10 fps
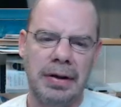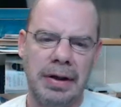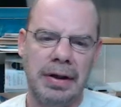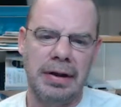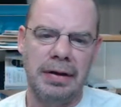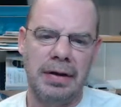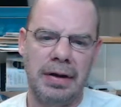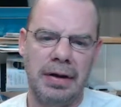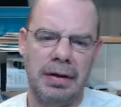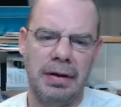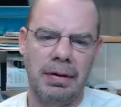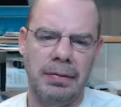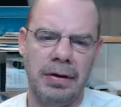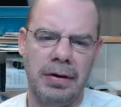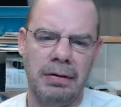And um,
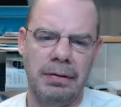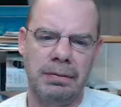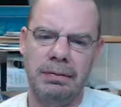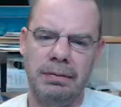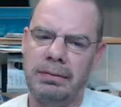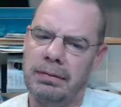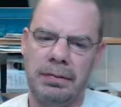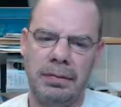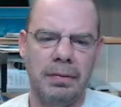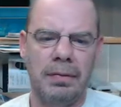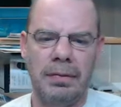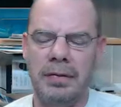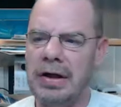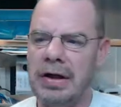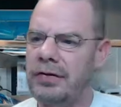you know,
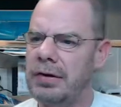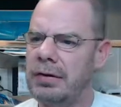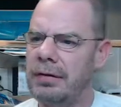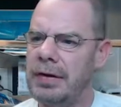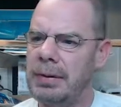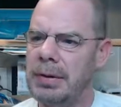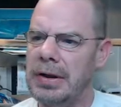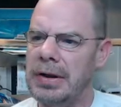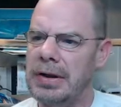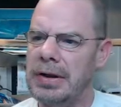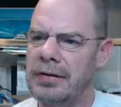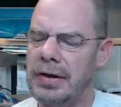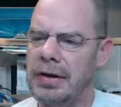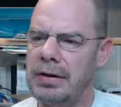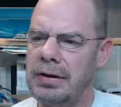next year, if anybody is
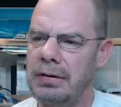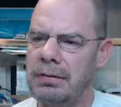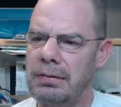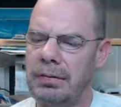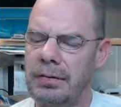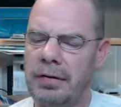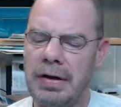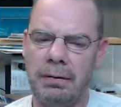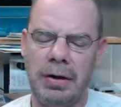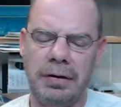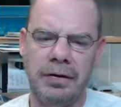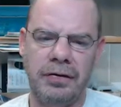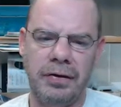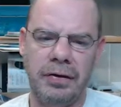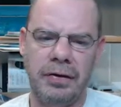uh, you know like throughout this
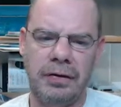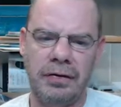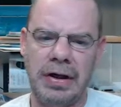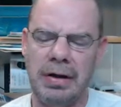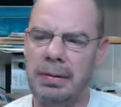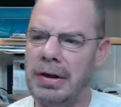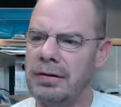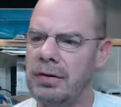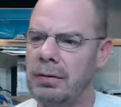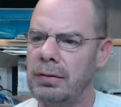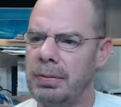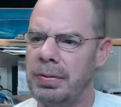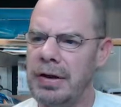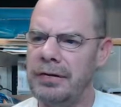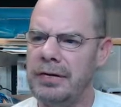year that's thinking about doing the
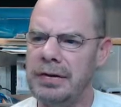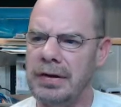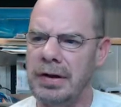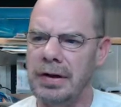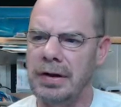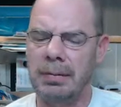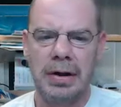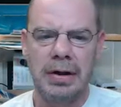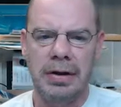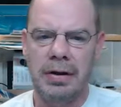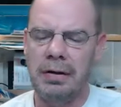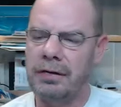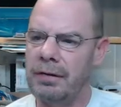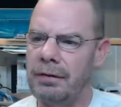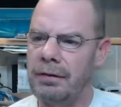project, um, you know,
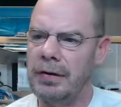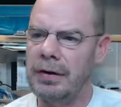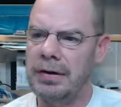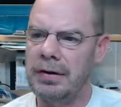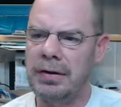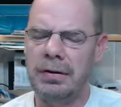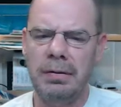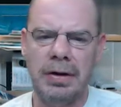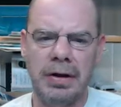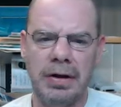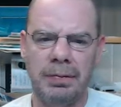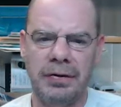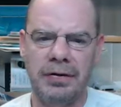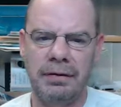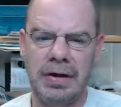it's a fun thing to do, uh,
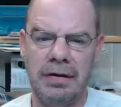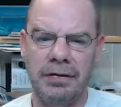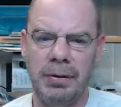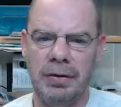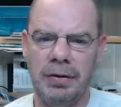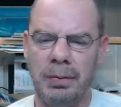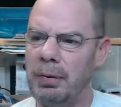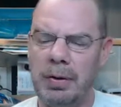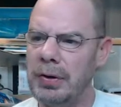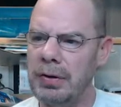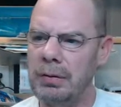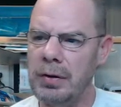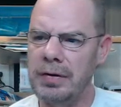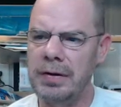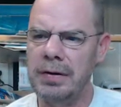especially if you have some other people building
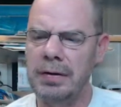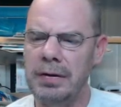with you